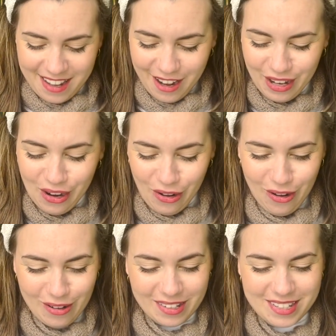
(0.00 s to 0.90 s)
a
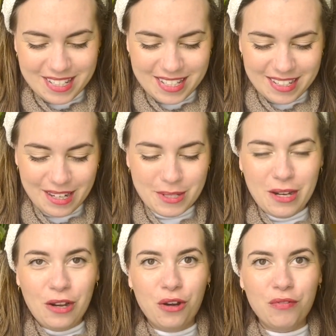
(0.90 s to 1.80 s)
lot, because there was a
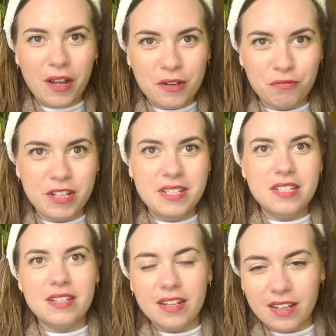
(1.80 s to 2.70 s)
lot of like
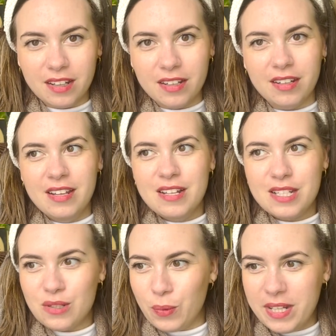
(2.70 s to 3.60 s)
rinsing and
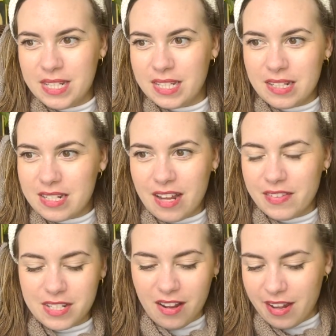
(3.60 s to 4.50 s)
squeezing to get the
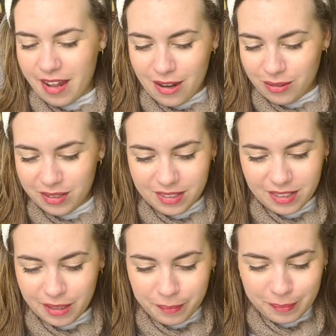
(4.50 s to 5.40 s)
dye out,
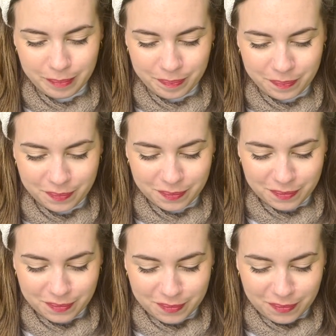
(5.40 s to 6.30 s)
and
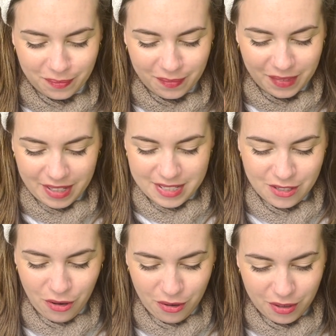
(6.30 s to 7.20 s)

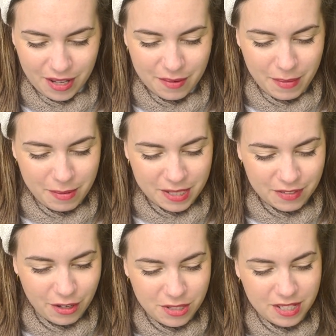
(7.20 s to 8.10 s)
maybe it's
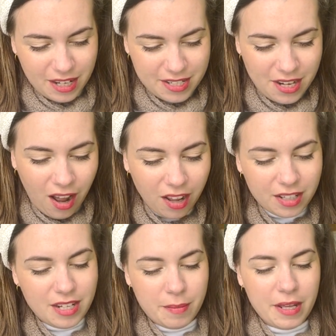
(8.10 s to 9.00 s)
felted like a
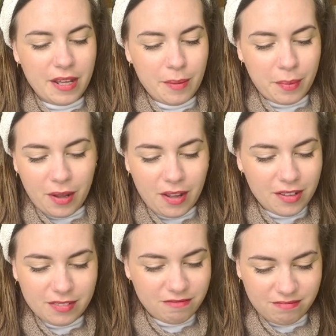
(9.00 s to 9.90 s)
tiny bit, but
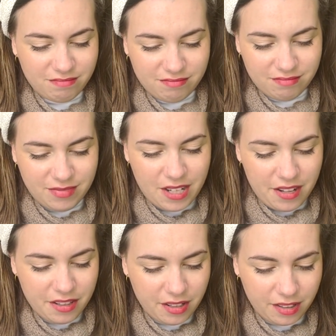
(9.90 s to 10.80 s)

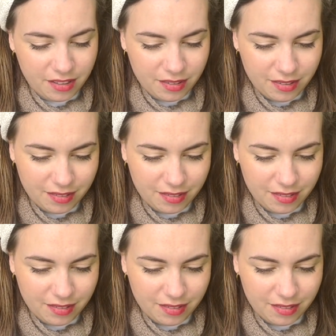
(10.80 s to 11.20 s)
nothing